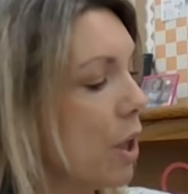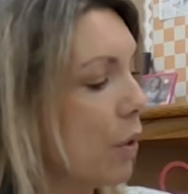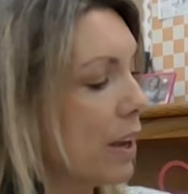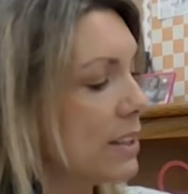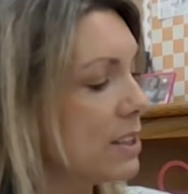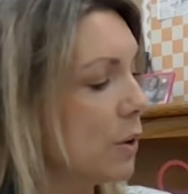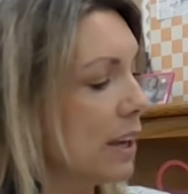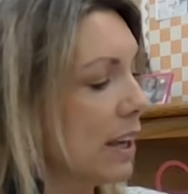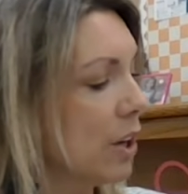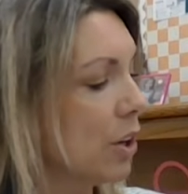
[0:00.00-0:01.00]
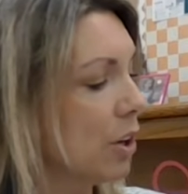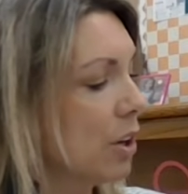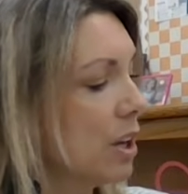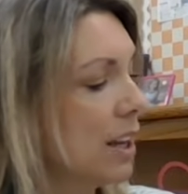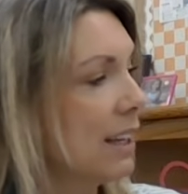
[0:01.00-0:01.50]
Okay, so here,
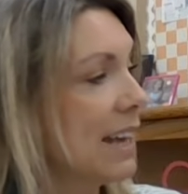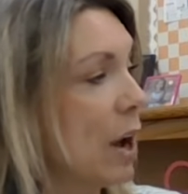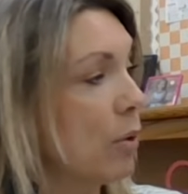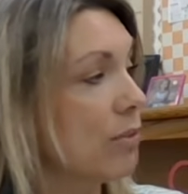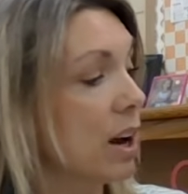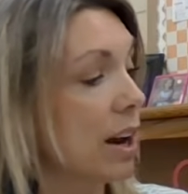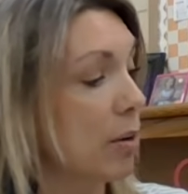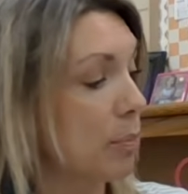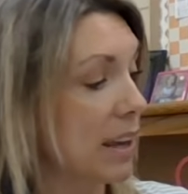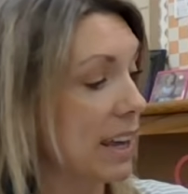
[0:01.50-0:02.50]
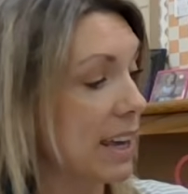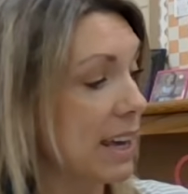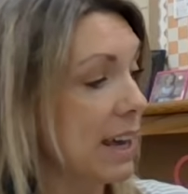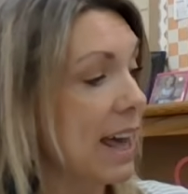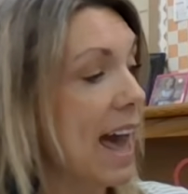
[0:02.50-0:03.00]
now we've got our
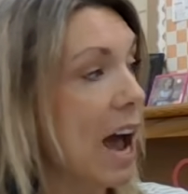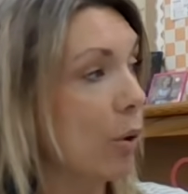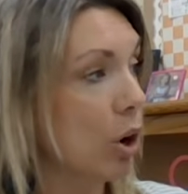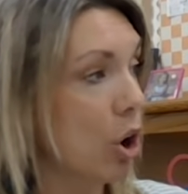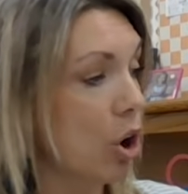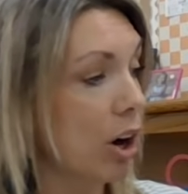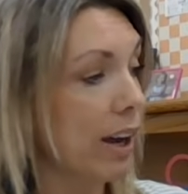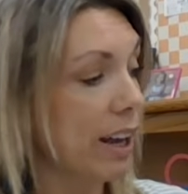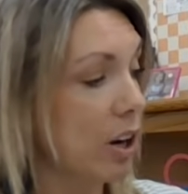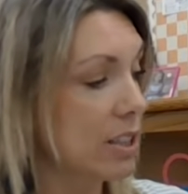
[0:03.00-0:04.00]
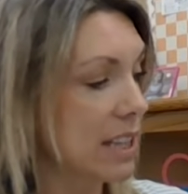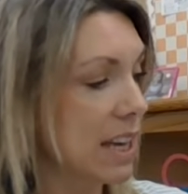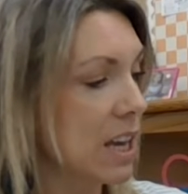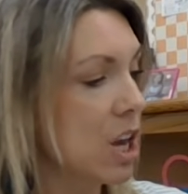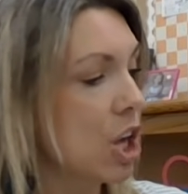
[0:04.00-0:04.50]
P, our R, and our
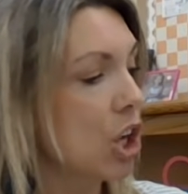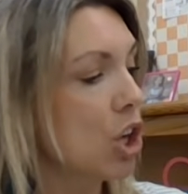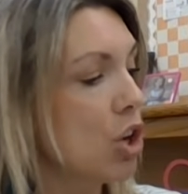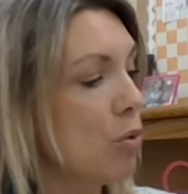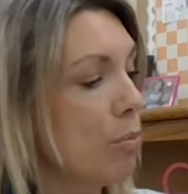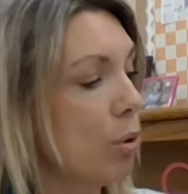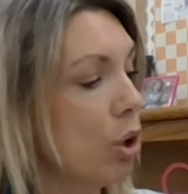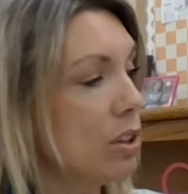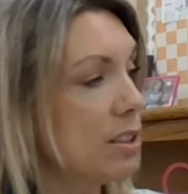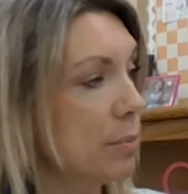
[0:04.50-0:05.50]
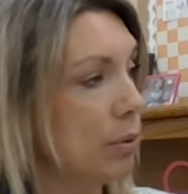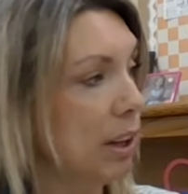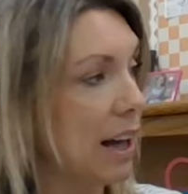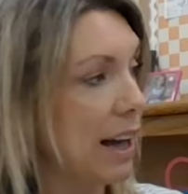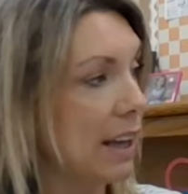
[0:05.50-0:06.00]
T. You
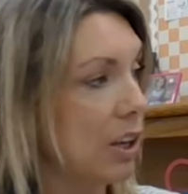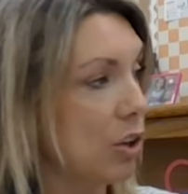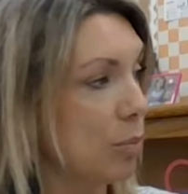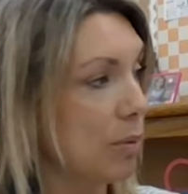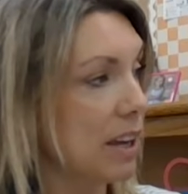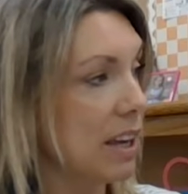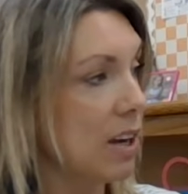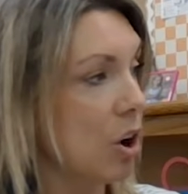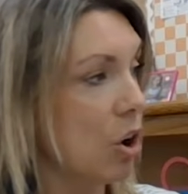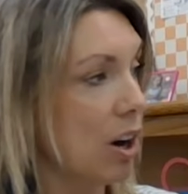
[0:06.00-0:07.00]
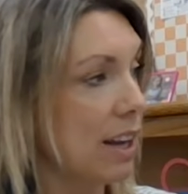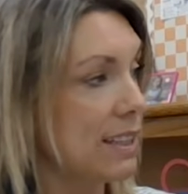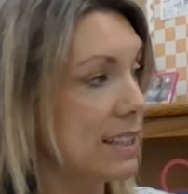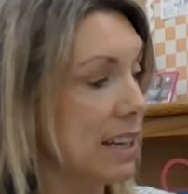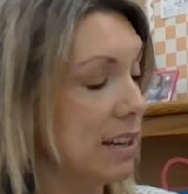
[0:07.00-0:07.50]
multiply your P, R,
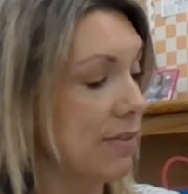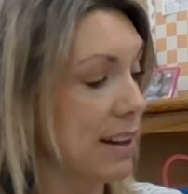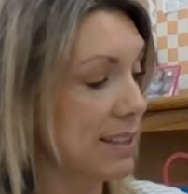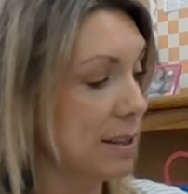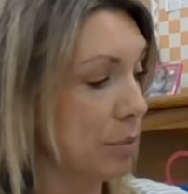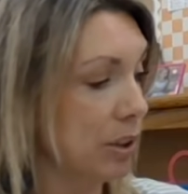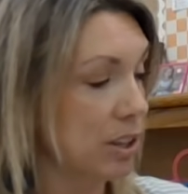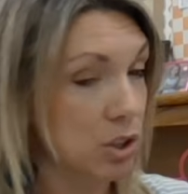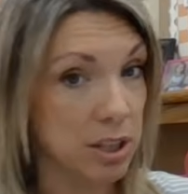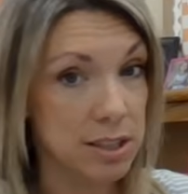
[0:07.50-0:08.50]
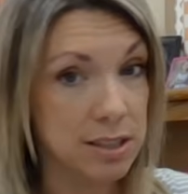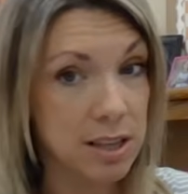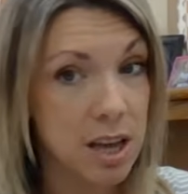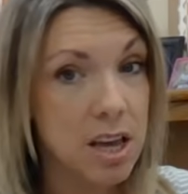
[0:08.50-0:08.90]
and T to find simple interest.